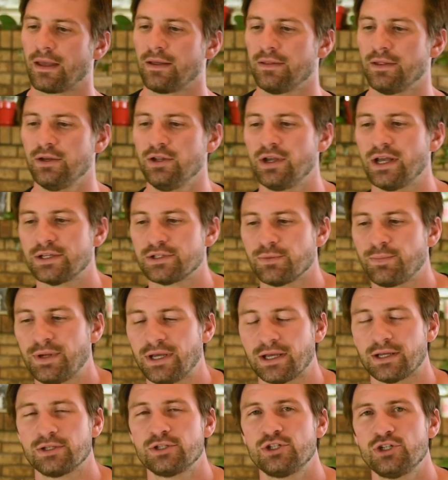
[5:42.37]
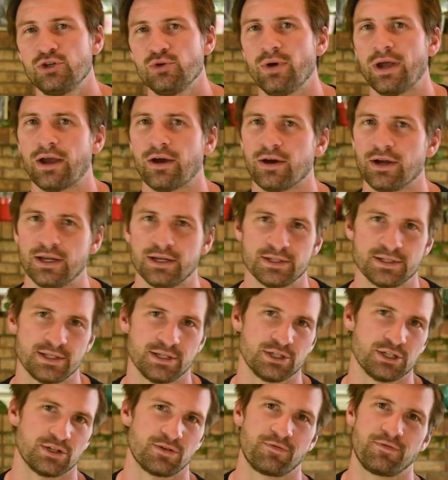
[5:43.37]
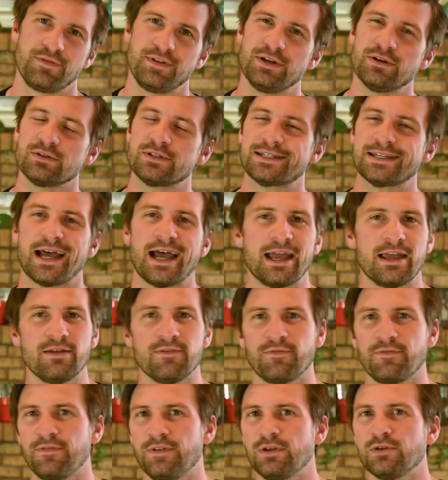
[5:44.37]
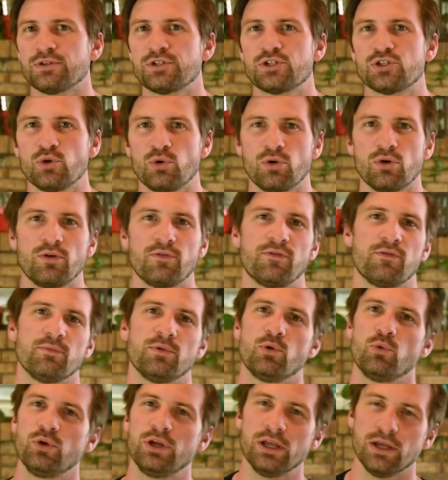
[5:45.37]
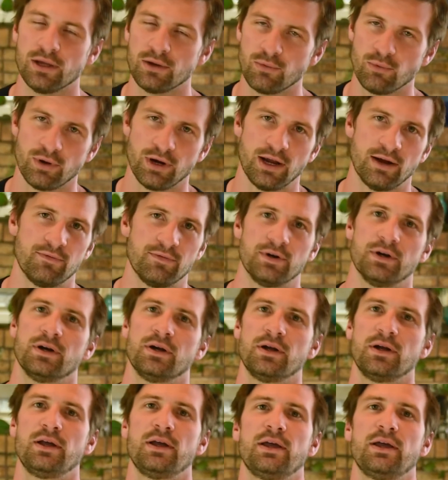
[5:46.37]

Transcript: Then you guys will pick 2 areas that just feel tight, feel sore from the week, whatever.